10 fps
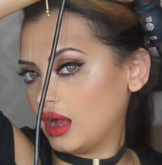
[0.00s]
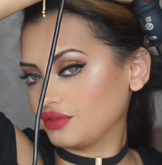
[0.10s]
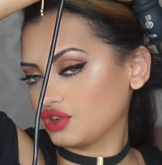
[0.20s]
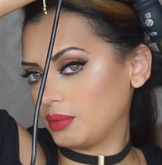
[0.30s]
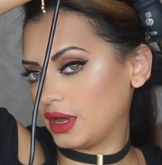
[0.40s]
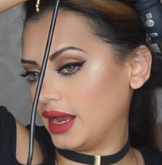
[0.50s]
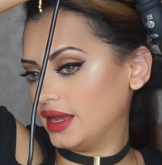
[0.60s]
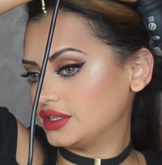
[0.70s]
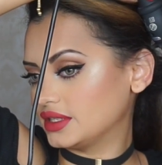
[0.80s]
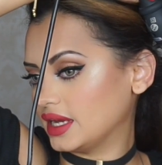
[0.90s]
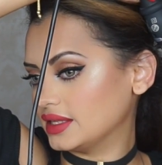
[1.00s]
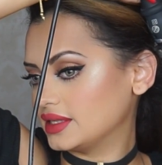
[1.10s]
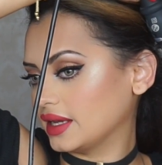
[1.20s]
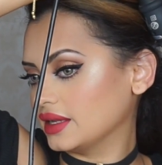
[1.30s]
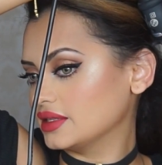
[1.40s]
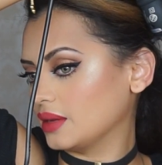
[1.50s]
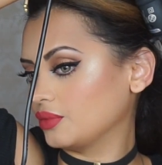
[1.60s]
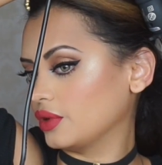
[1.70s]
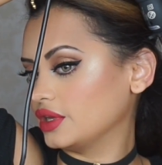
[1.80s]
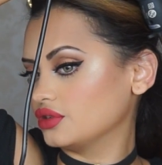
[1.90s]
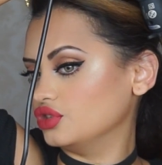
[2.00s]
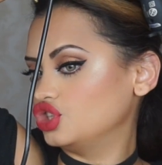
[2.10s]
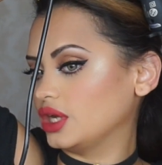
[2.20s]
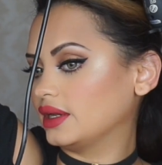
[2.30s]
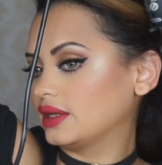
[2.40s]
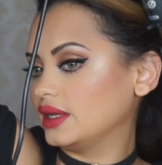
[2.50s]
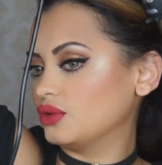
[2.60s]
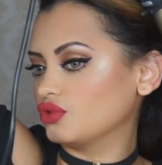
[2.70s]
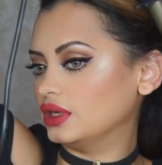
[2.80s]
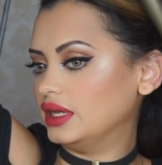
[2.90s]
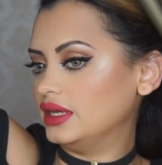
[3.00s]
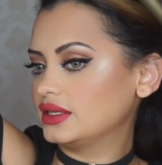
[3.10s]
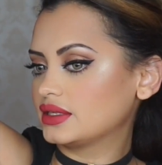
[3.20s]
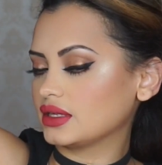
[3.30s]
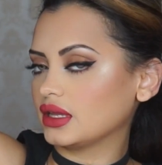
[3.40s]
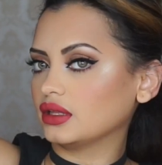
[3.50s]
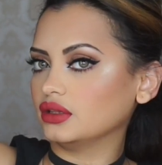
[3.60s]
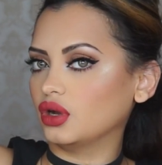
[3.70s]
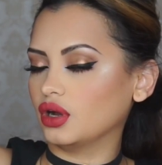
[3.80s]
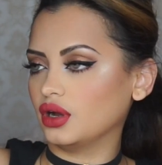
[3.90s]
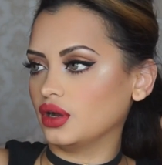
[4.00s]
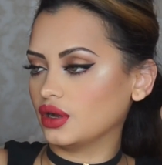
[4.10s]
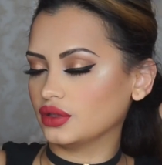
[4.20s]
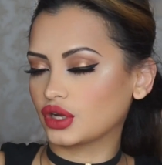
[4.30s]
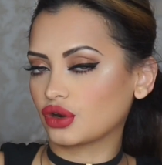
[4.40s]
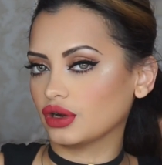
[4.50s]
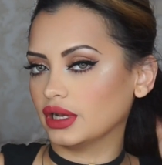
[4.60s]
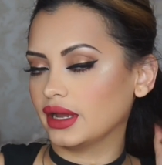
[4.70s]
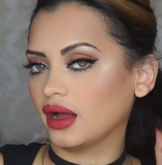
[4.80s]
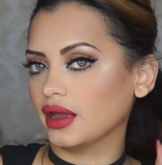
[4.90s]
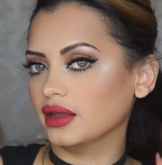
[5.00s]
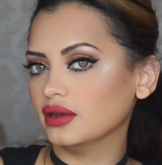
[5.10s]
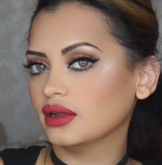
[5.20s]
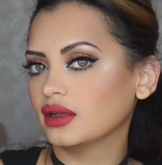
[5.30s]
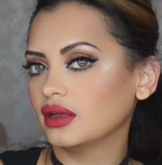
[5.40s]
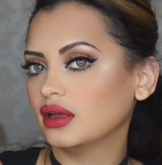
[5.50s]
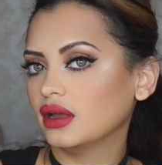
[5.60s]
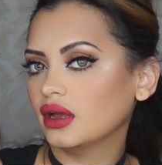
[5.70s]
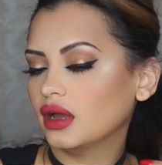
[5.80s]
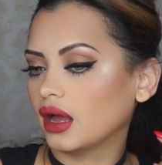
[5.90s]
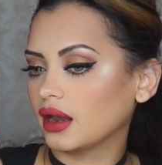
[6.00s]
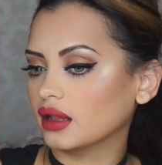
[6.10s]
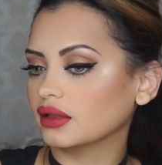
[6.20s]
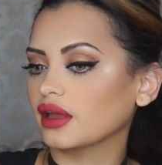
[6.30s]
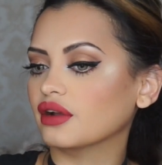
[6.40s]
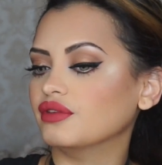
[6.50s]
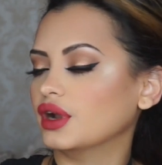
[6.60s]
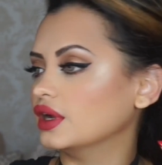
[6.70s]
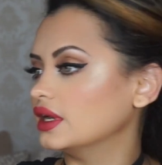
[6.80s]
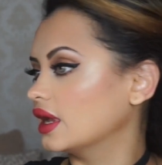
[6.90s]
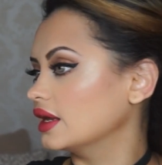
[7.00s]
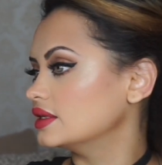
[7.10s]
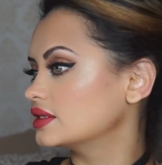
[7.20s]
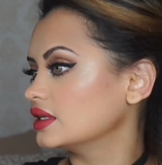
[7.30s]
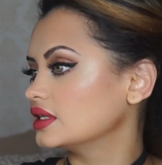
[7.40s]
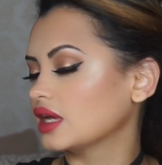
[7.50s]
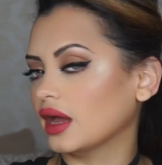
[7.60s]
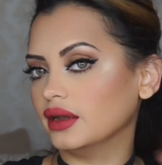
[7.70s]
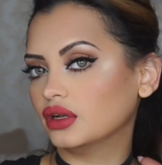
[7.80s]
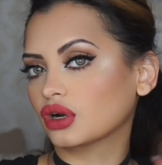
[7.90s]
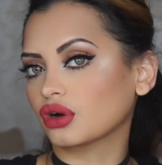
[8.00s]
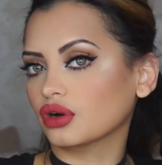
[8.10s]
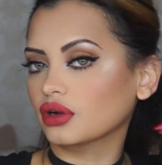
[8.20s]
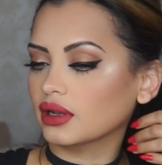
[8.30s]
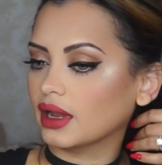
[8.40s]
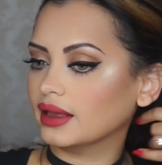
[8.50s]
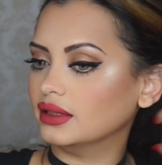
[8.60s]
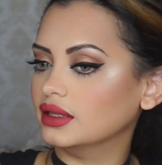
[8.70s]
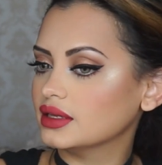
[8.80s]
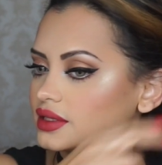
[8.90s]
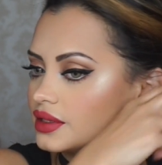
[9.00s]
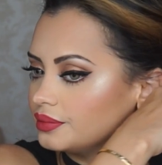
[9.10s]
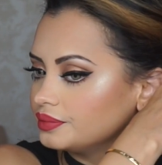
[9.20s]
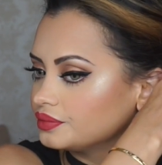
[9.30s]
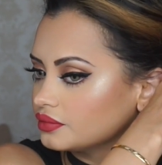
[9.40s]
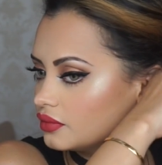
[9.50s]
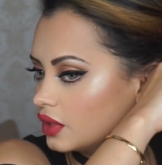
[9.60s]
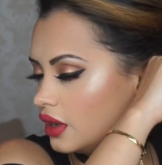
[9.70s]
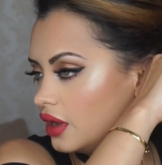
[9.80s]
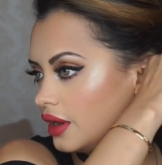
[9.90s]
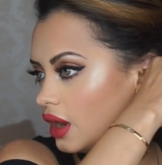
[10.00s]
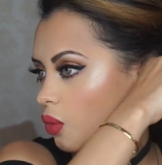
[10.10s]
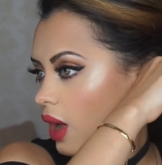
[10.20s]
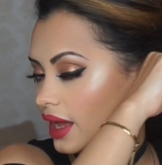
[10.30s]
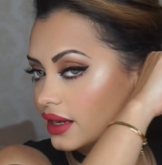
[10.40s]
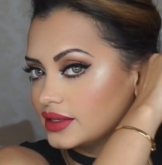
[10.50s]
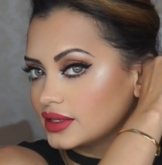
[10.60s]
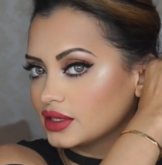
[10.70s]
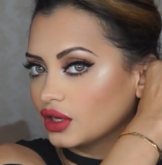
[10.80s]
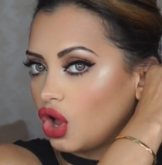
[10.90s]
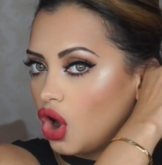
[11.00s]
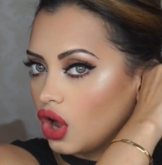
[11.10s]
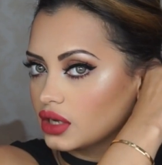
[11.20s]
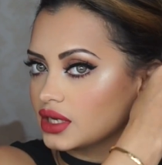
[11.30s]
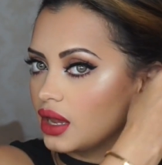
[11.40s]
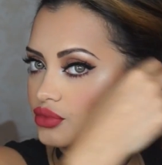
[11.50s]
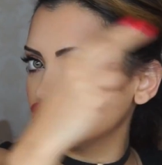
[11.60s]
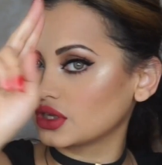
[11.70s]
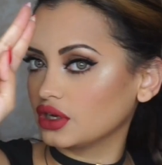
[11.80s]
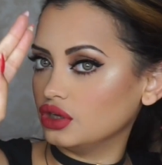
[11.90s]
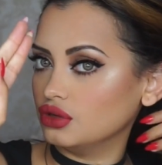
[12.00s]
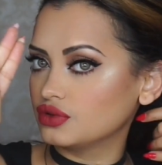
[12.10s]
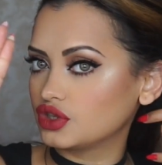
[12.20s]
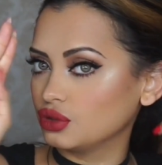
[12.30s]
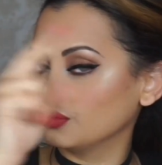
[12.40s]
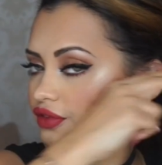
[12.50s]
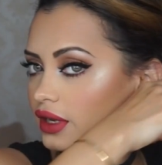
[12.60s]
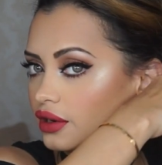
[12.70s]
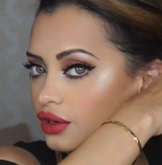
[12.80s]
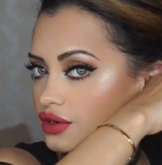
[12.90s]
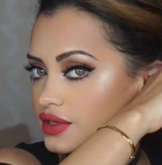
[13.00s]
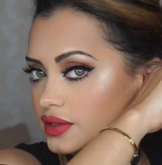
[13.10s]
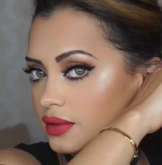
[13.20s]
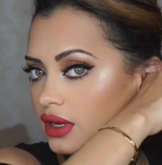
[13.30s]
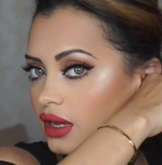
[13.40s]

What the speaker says: After about 8 to 10 seconds, I'm going to gently release the curling iron, and I'll get a very nice tight curl like this. Now while it's still hot, I'm just going to use 2 fingers,